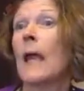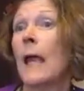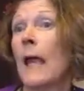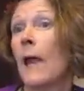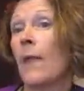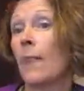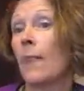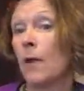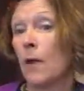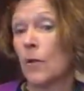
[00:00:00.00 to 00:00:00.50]

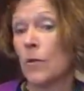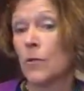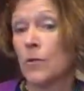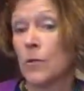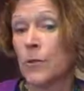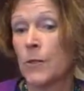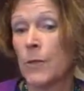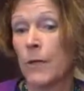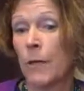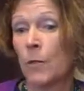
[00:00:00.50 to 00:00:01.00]
And the
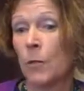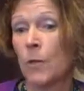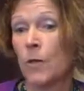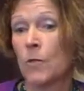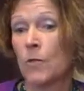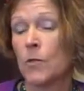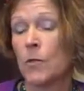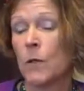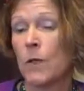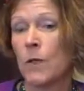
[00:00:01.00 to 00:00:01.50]
nurse that I
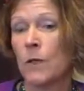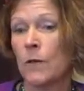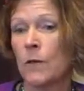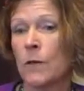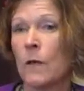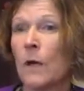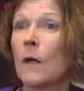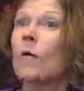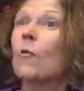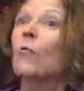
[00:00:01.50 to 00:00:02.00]
worked with
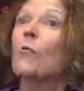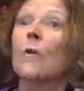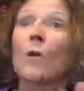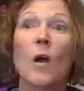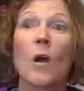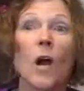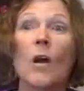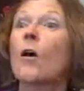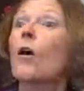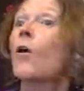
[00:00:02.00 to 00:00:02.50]

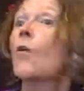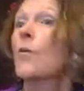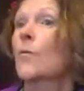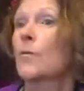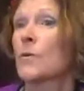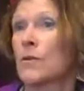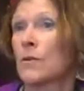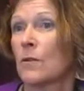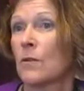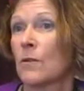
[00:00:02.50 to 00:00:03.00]
got all the
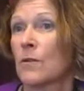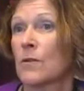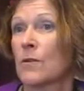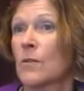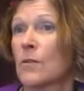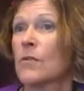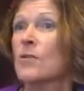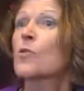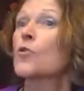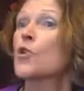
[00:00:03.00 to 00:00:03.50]
results.
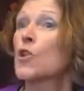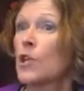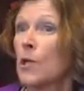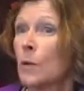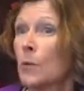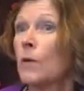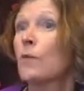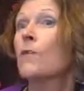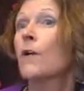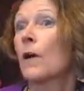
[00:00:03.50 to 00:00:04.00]
So she
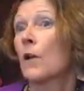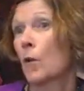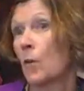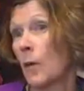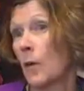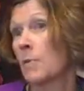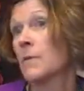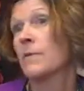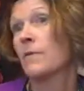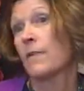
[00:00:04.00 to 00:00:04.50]
would follow
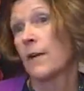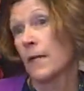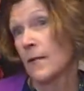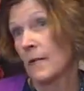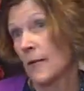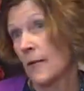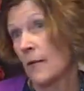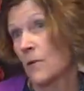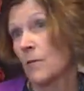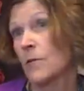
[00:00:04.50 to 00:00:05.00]
up to find
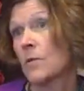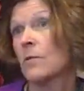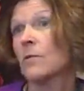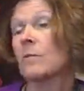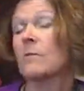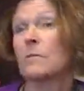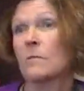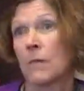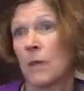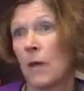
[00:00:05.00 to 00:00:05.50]
out,
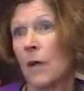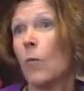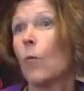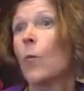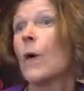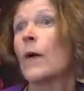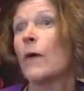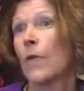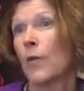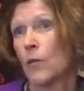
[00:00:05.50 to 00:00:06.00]

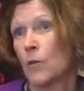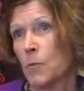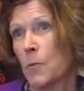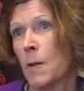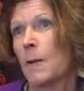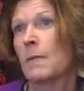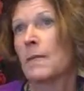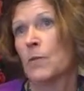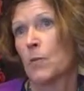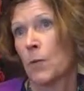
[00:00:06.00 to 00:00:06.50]
where those
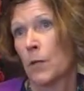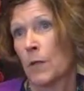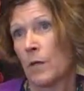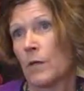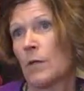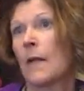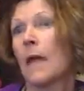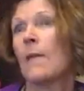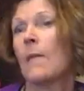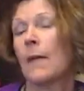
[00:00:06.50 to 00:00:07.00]
babies were.
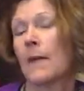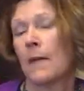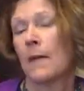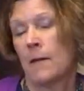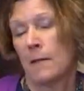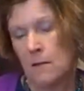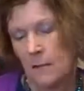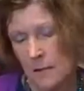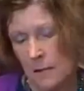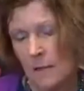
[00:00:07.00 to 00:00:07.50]
And
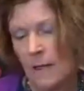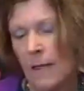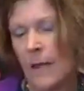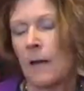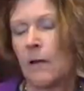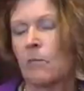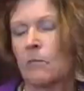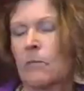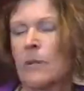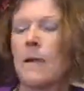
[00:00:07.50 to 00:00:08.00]
then
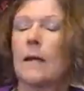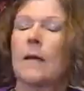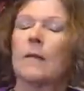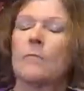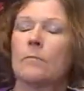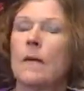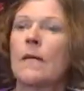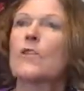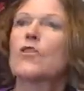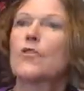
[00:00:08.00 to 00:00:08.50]
they
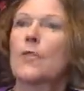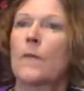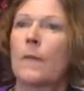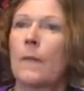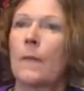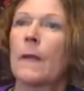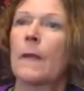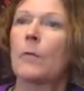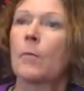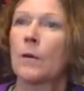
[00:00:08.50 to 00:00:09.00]
make sure
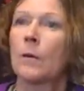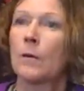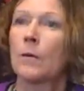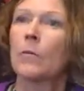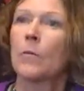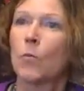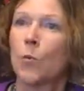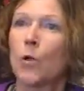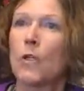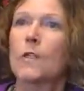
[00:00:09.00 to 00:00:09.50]
that they would
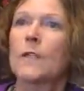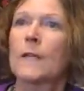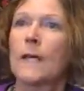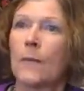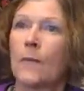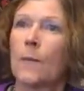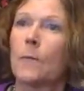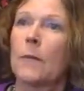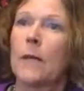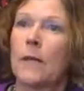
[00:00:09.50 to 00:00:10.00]
work to
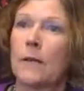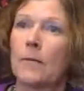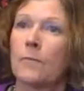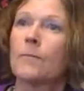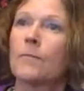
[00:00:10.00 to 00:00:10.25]
get them in.